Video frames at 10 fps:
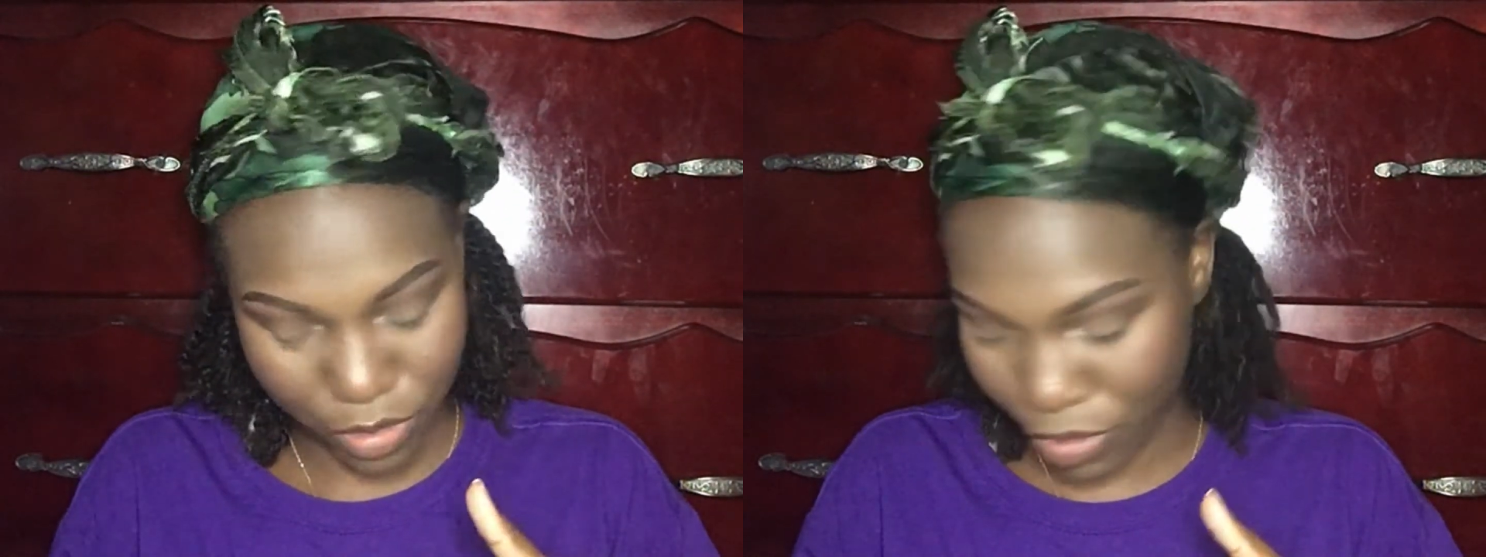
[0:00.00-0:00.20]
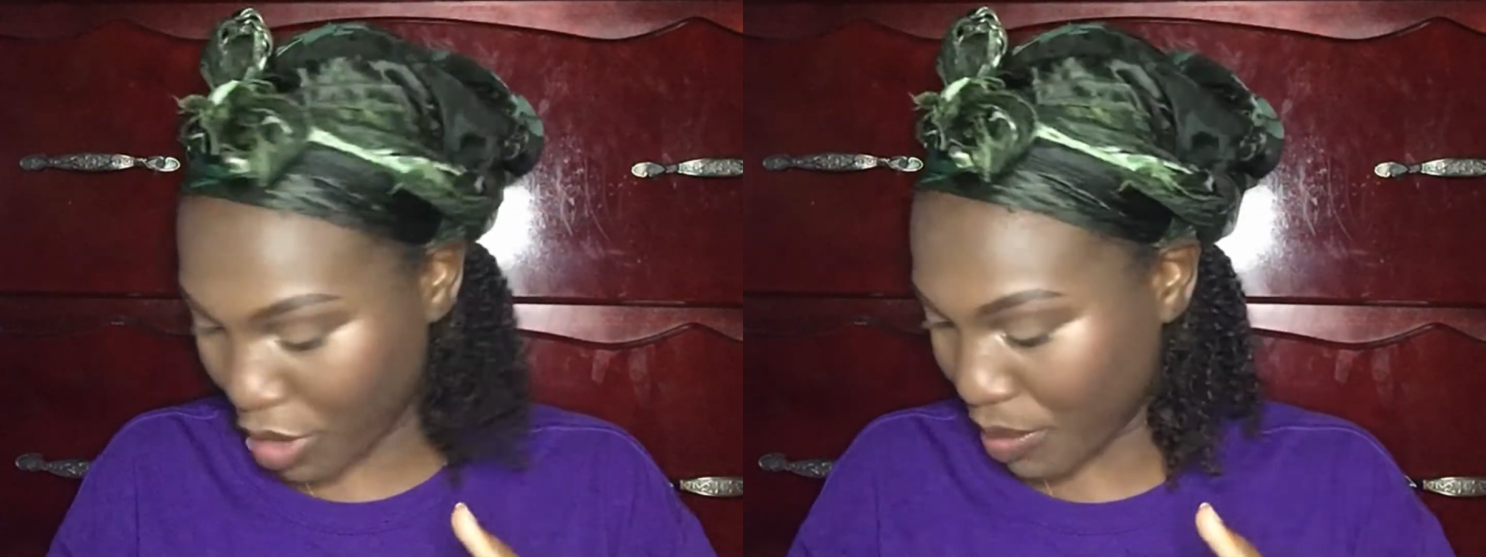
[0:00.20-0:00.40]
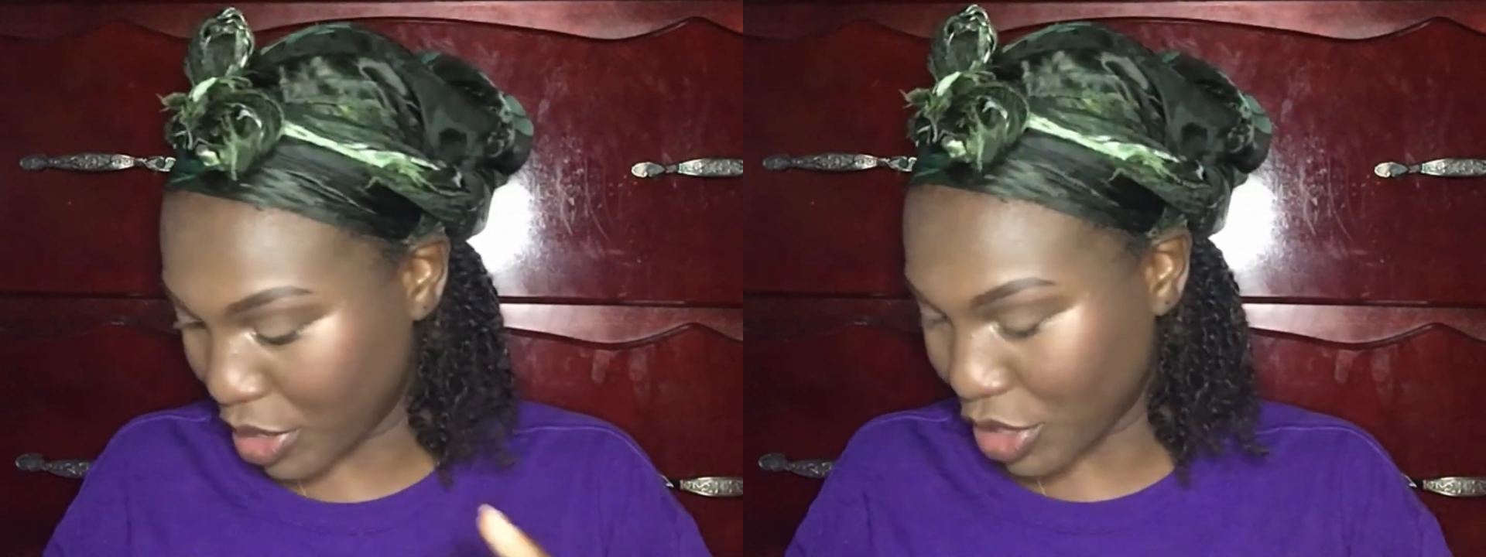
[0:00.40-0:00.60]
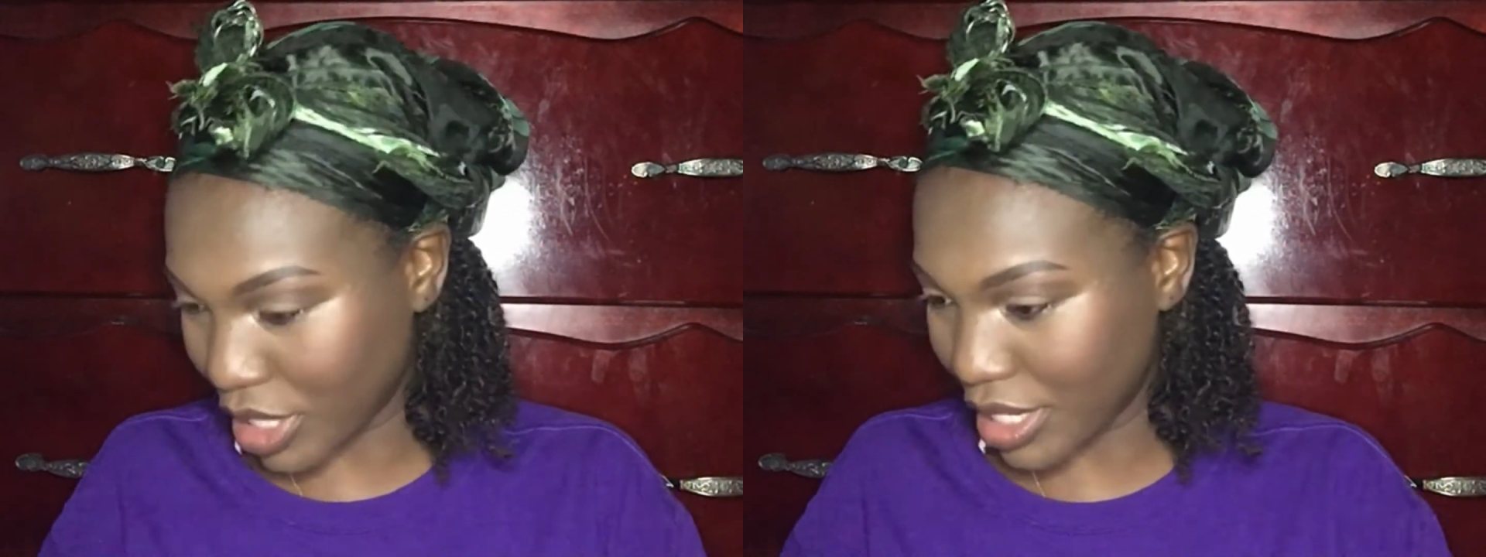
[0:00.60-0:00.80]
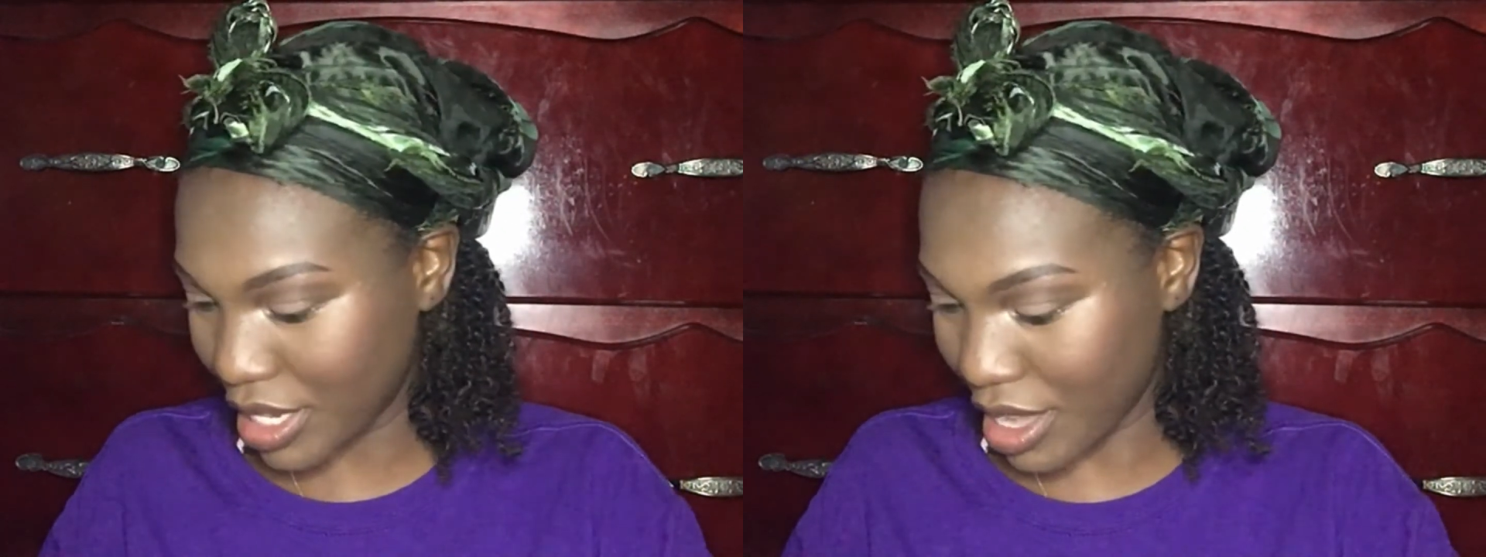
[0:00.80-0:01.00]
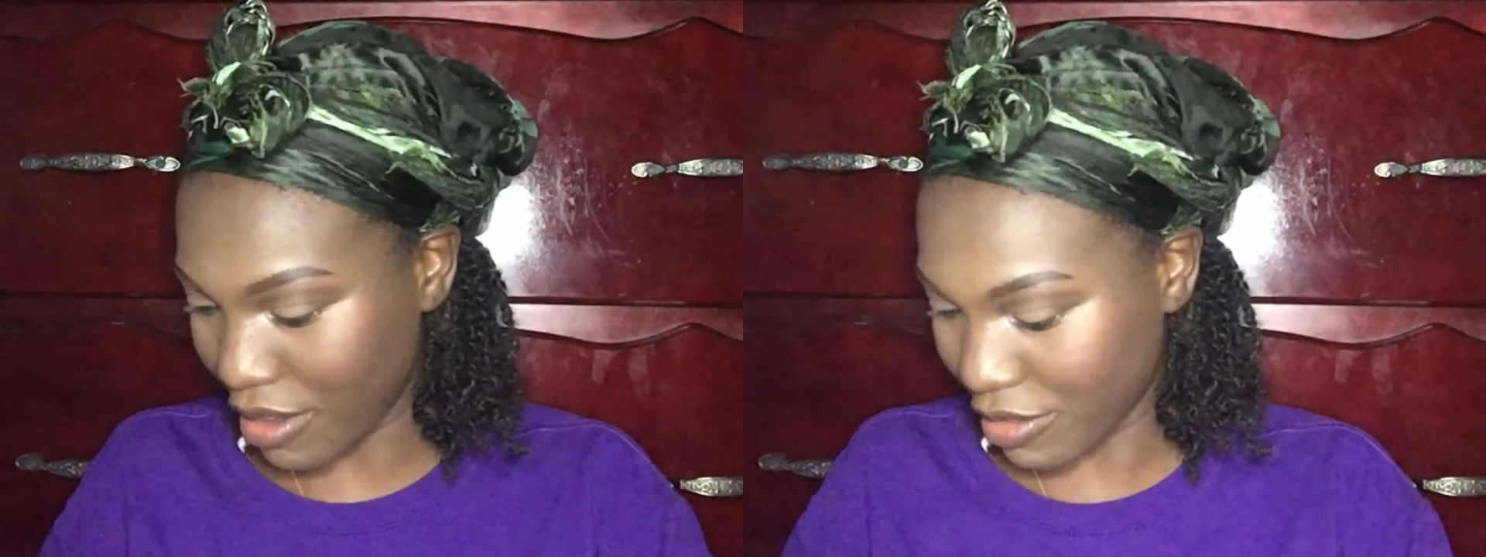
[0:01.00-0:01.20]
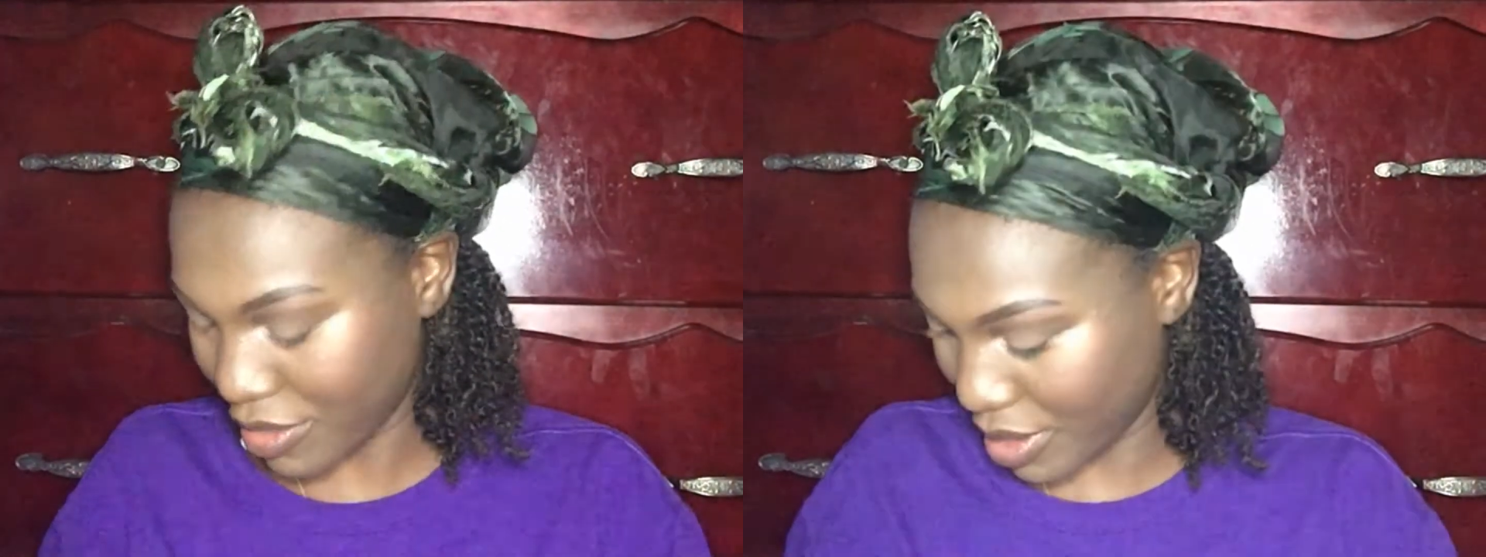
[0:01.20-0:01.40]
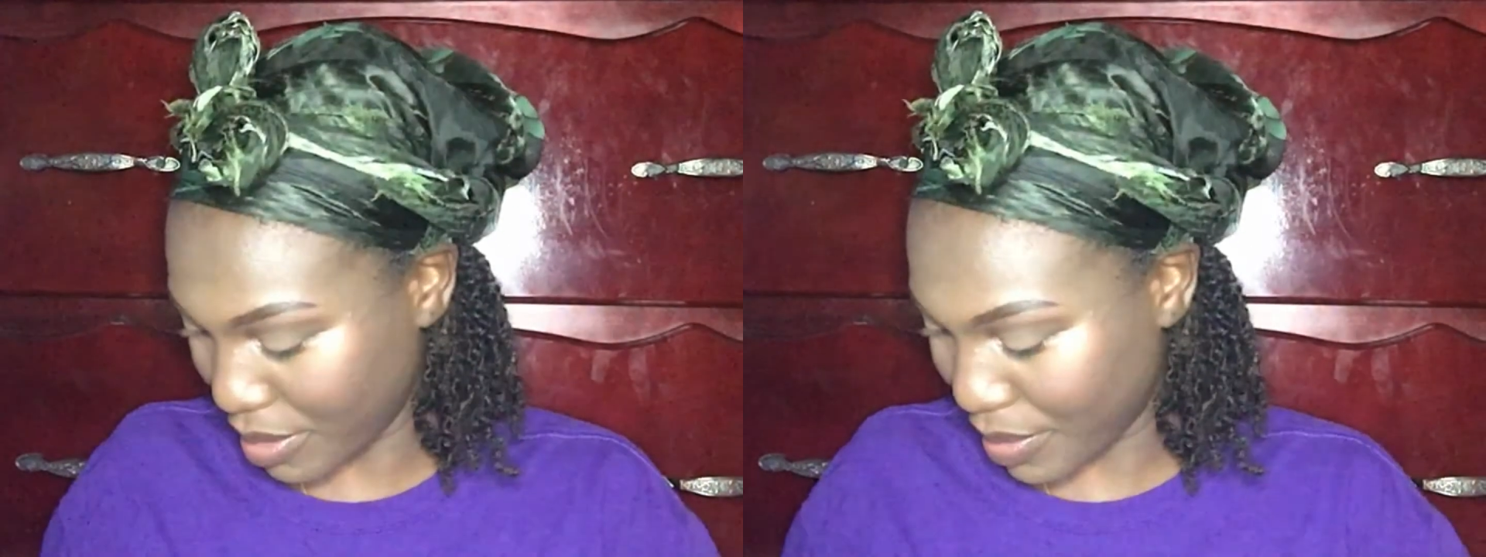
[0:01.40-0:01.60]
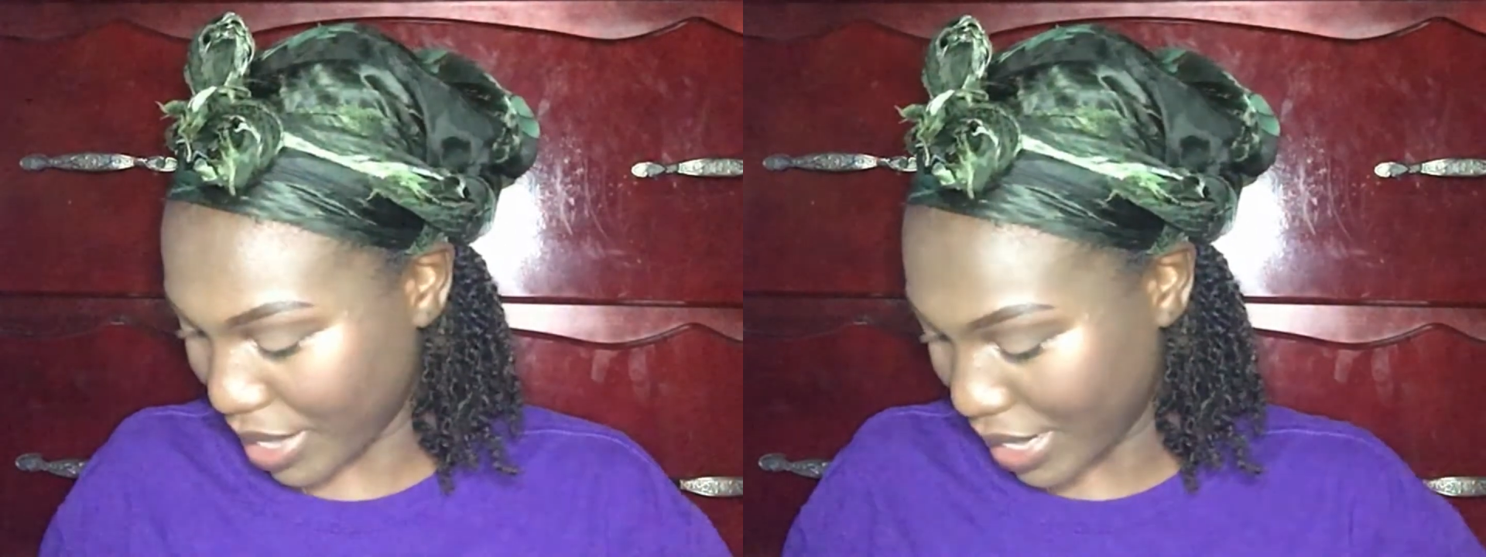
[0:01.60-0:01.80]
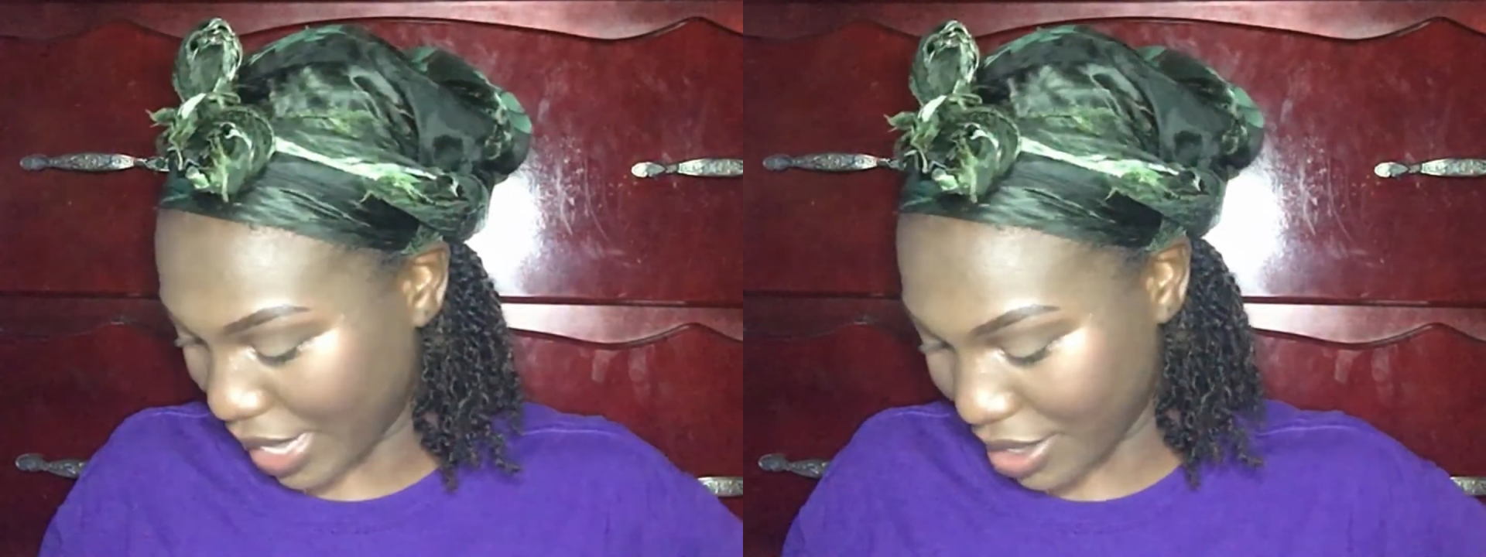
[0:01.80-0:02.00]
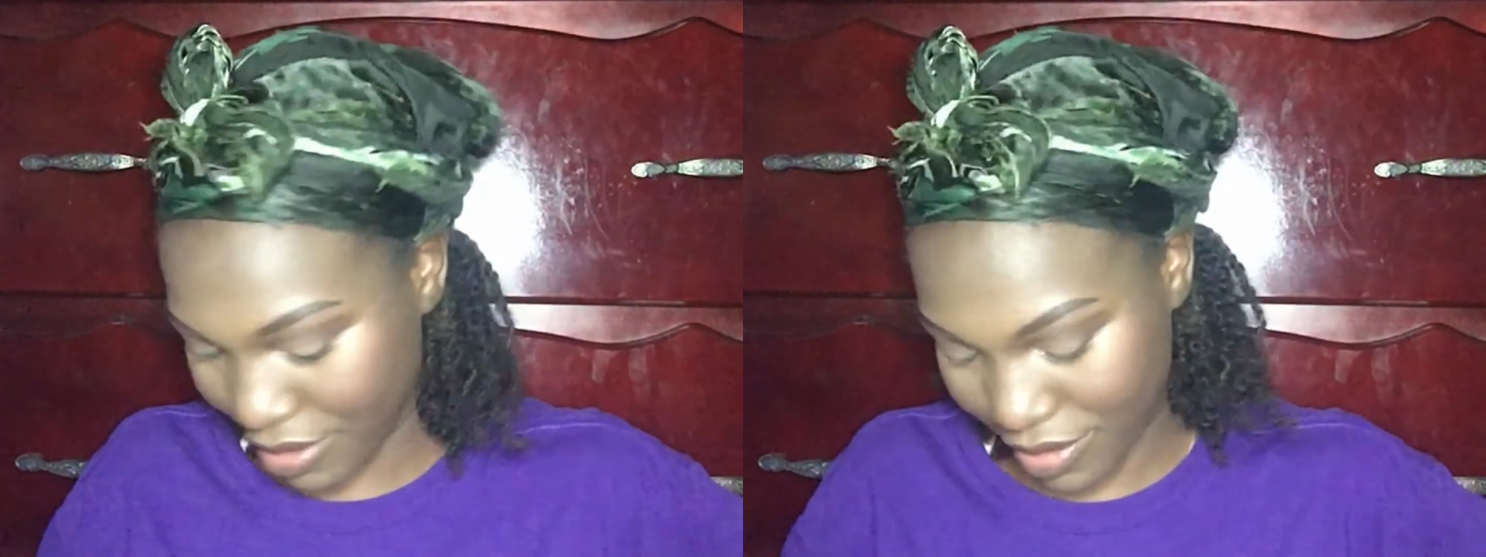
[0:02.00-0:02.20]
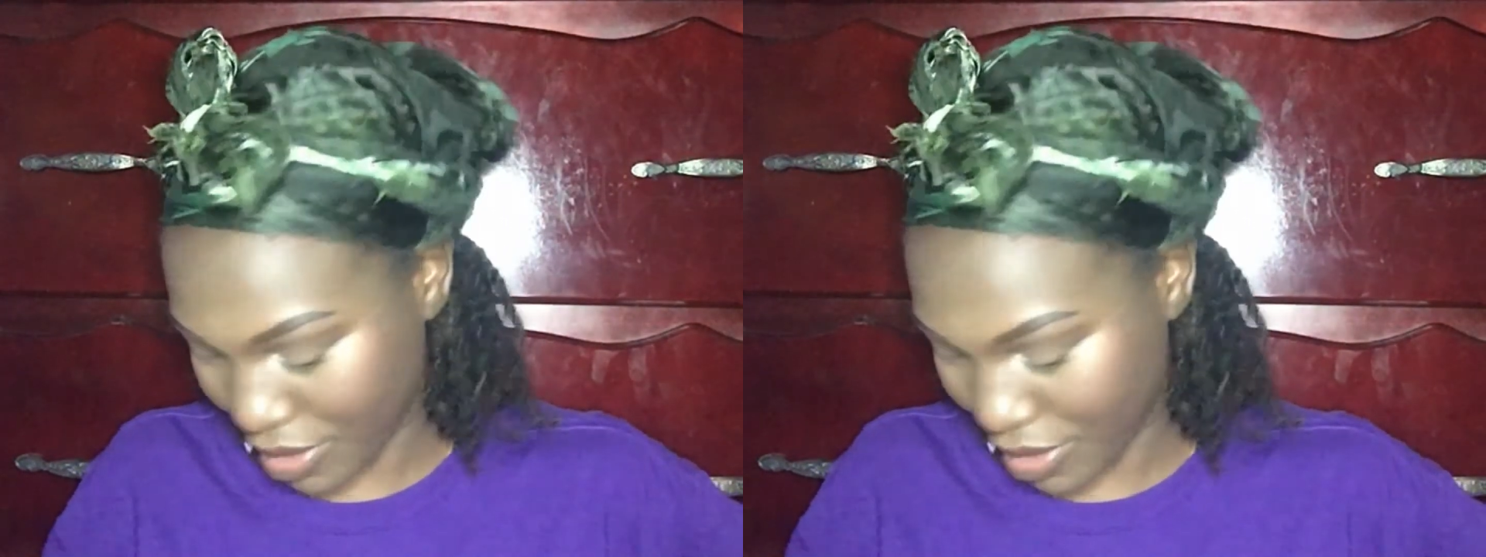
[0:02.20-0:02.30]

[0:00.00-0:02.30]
for a majority of my life.